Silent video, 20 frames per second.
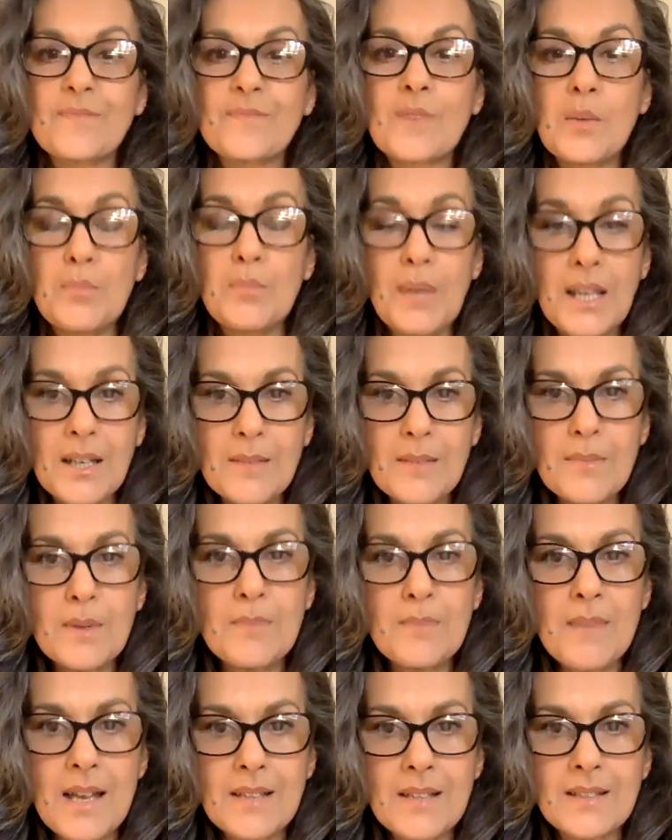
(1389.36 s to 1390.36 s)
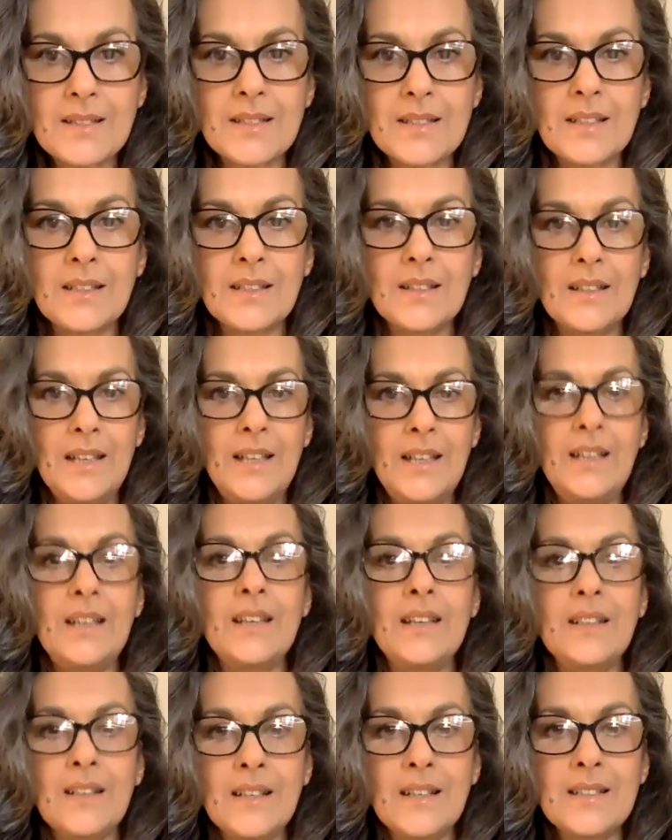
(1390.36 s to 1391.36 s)
and become the master in
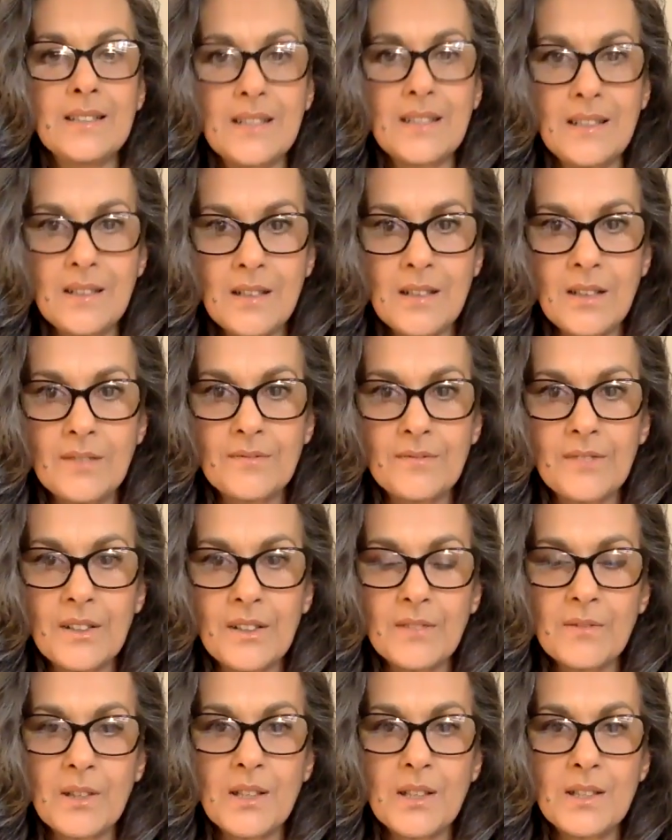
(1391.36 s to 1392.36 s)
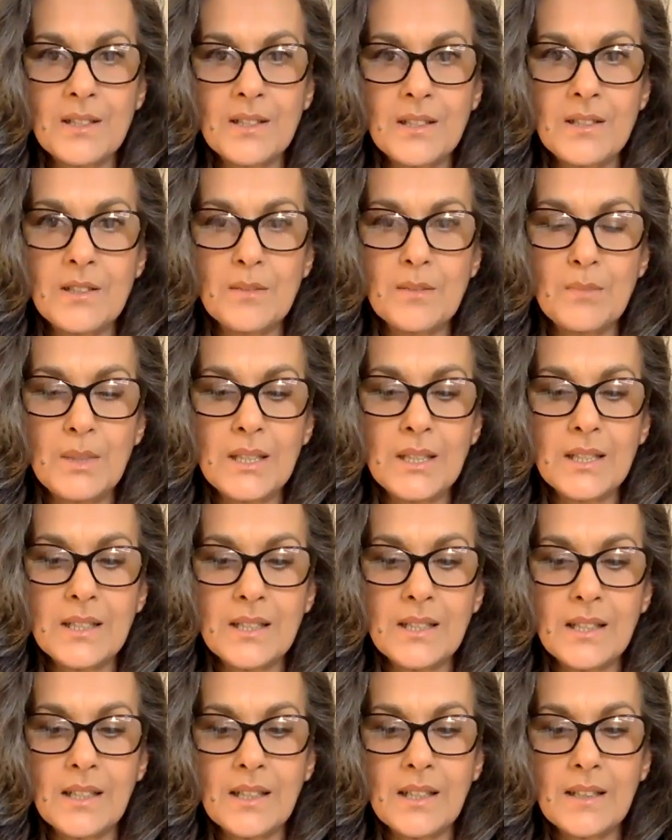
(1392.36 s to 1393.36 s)
it. I see you, conflict. What are you teaching me
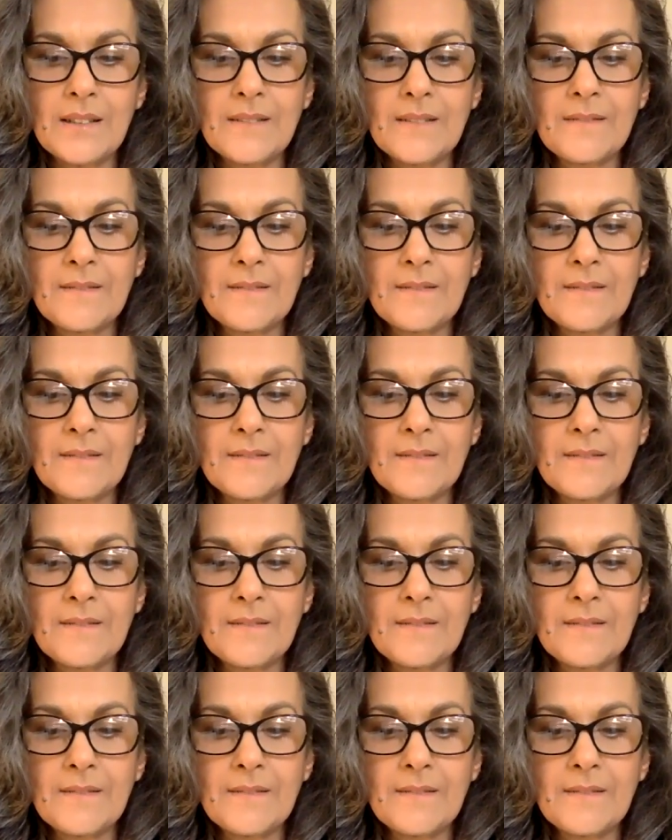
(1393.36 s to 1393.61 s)
today?